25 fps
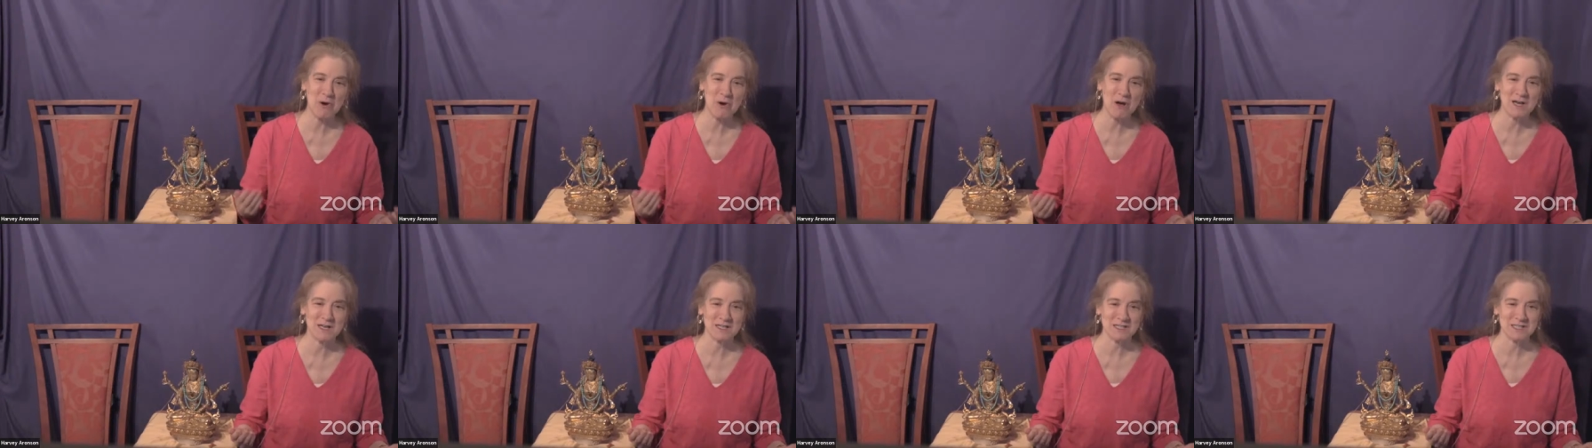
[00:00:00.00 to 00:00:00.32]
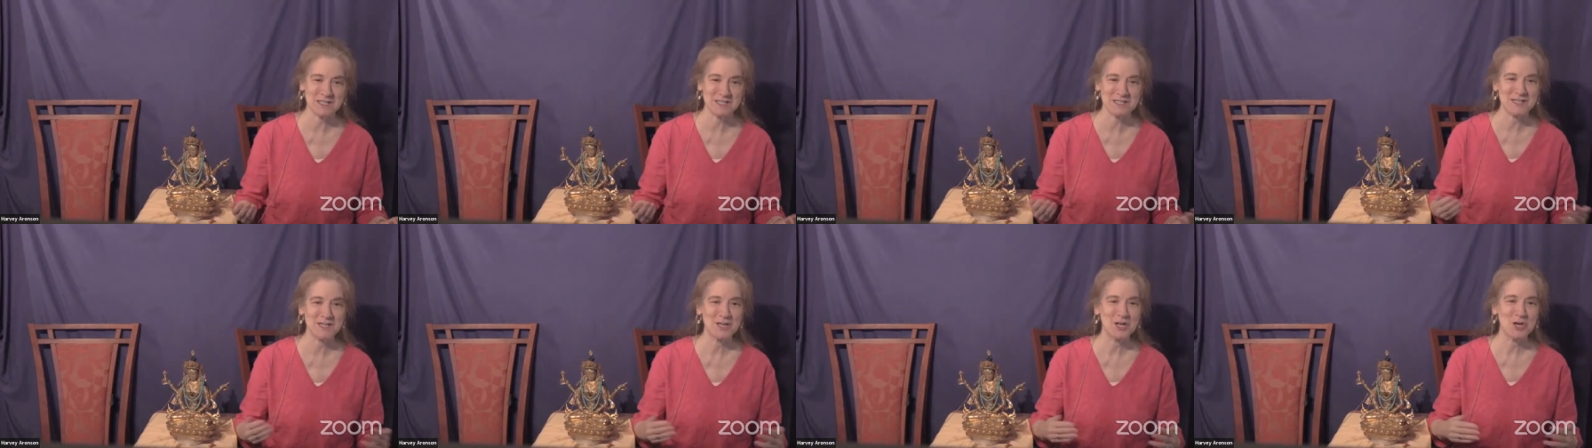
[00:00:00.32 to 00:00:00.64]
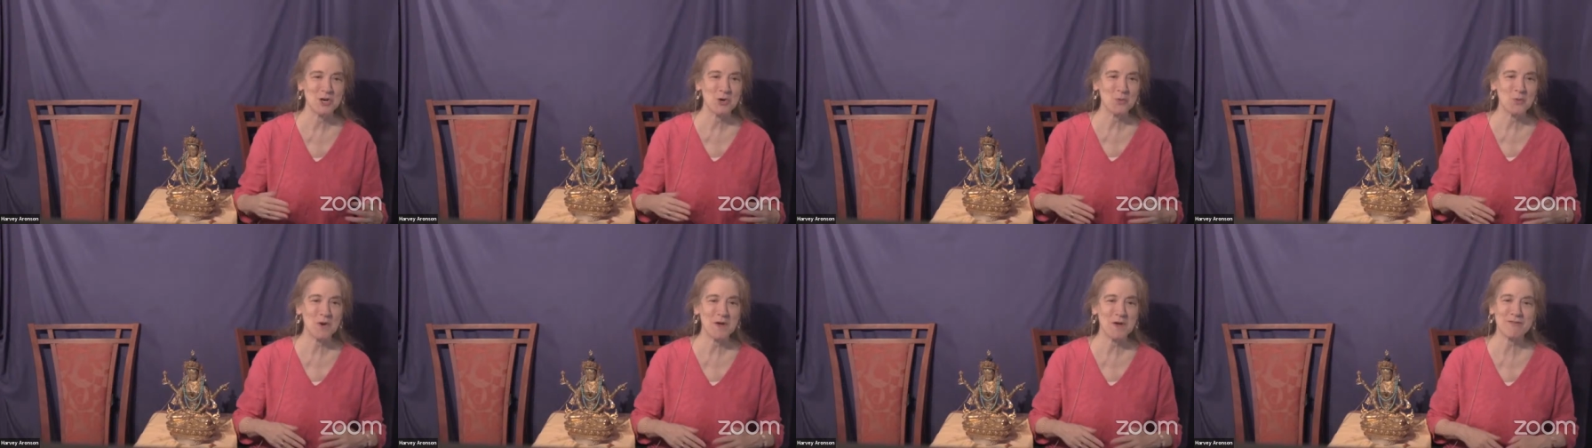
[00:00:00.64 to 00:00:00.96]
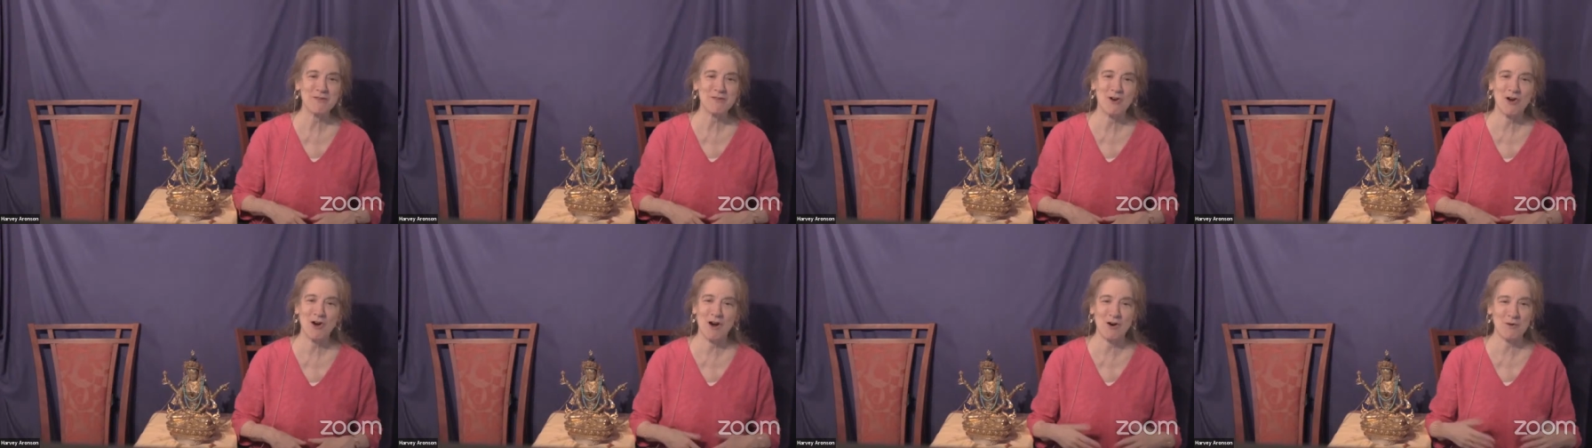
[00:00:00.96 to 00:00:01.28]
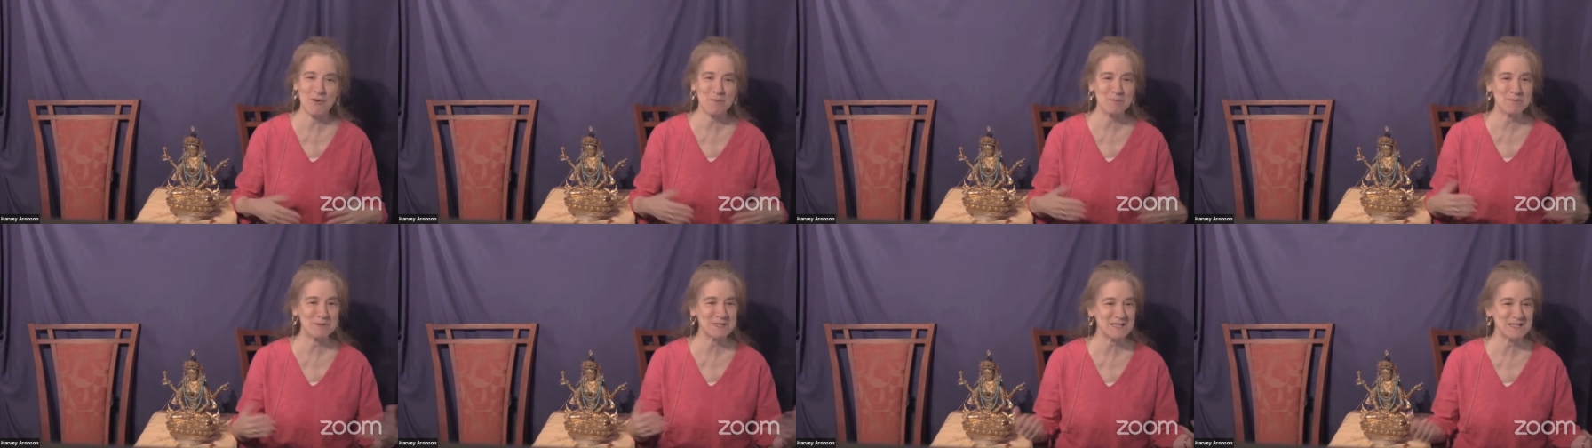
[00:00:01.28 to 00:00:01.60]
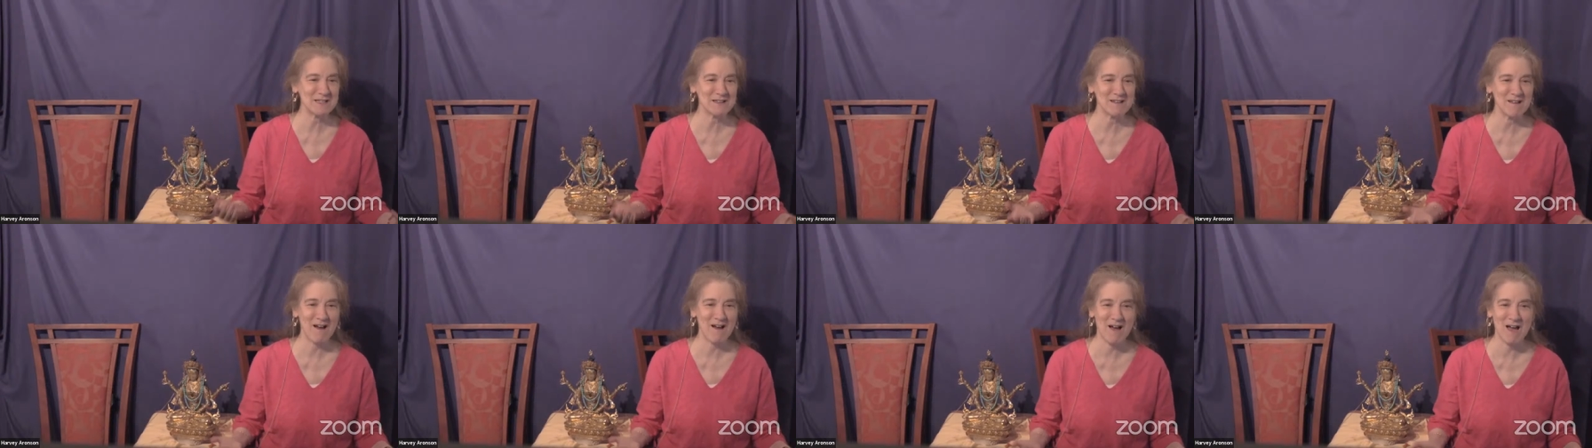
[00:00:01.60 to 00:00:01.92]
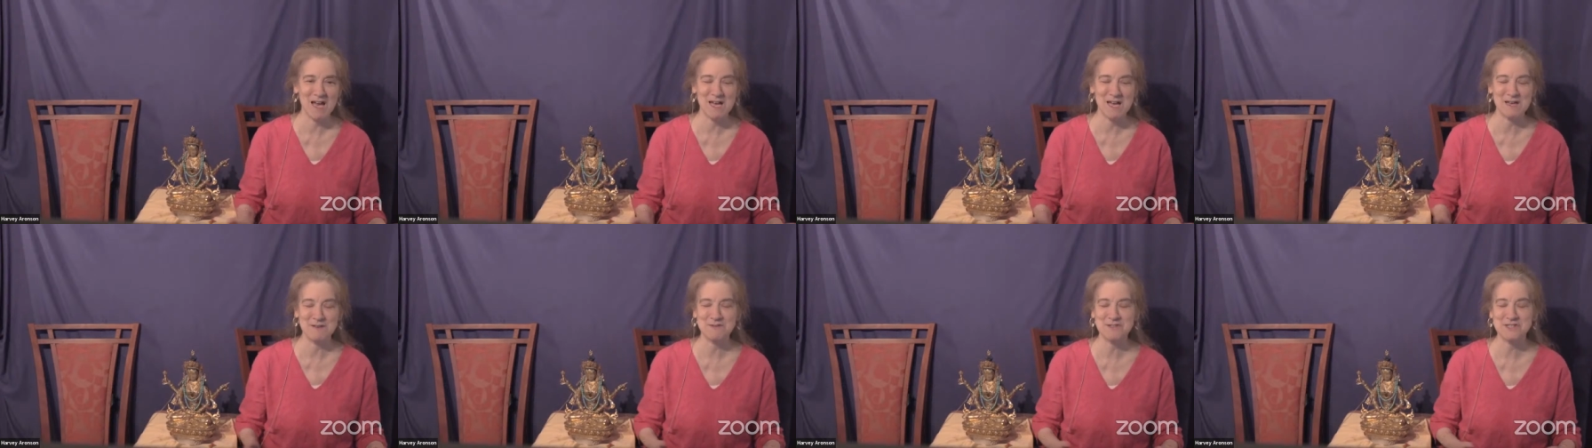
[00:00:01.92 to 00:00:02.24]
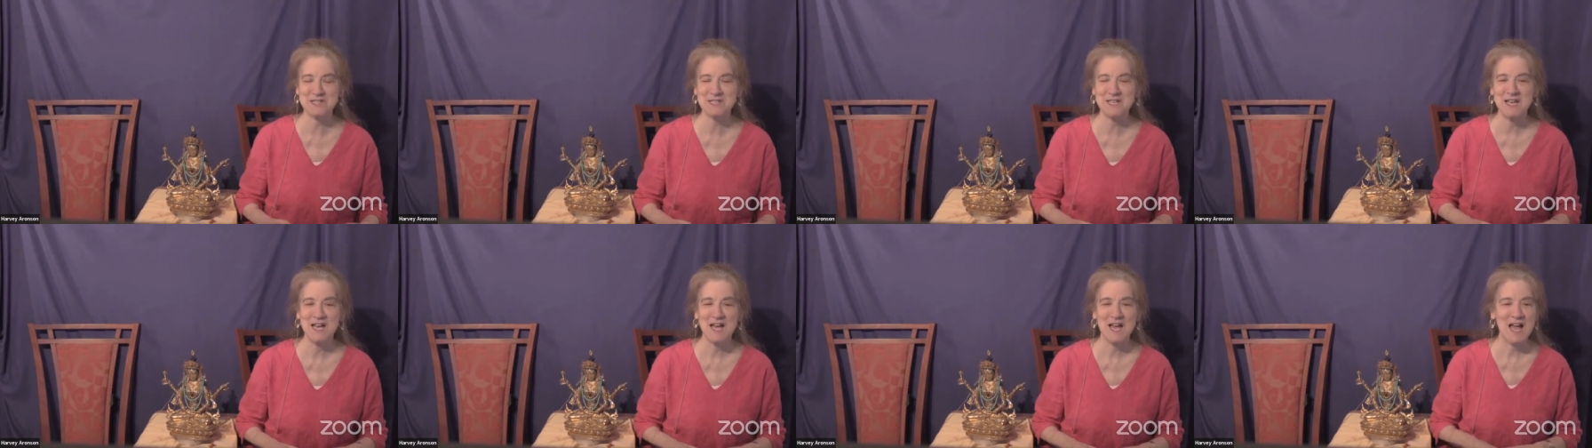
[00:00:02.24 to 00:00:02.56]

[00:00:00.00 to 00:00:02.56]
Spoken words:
us with our busy lives